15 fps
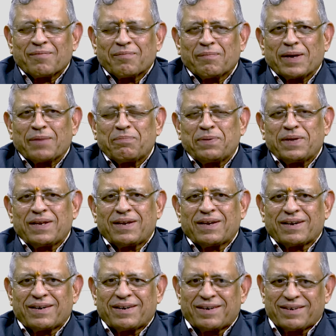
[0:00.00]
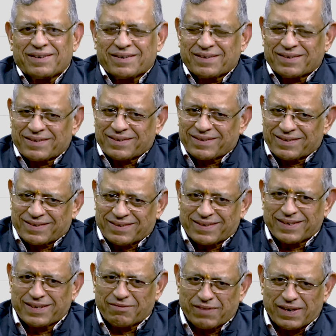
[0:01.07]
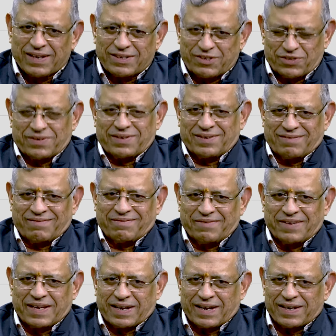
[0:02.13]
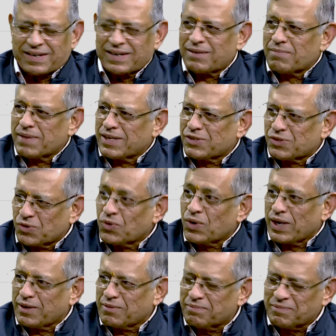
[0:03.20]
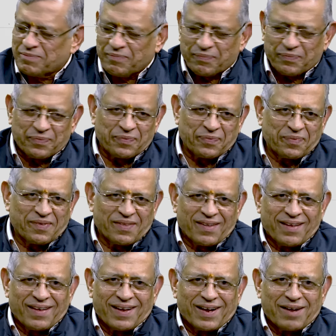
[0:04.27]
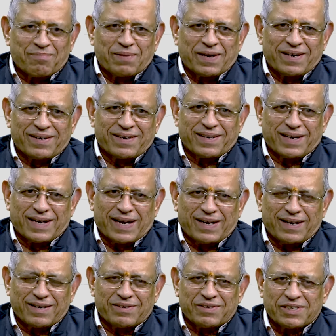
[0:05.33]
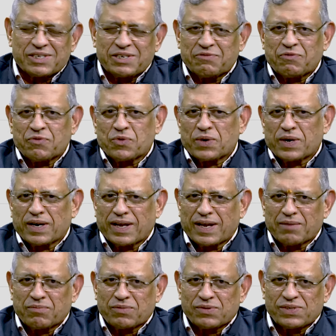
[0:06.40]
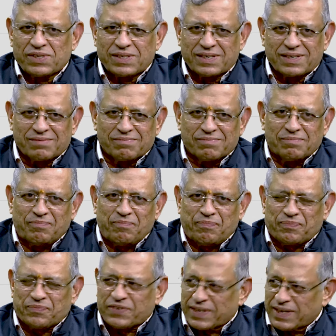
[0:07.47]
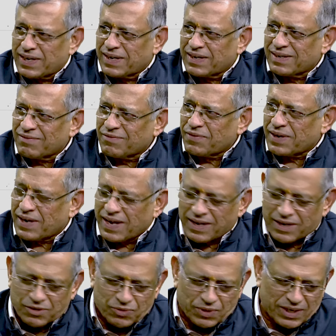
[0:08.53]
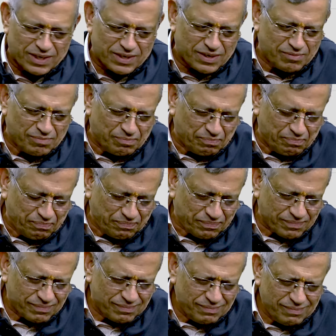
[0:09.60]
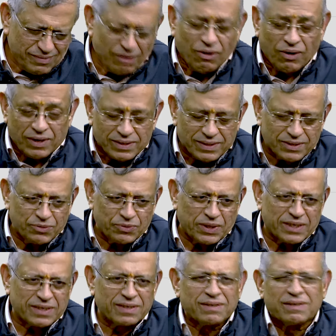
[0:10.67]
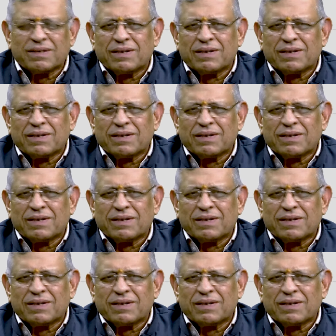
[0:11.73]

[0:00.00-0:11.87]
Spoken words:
my period in village where I did my schooling, completed in 1964 and came to city, Chennai, for higher education, college education.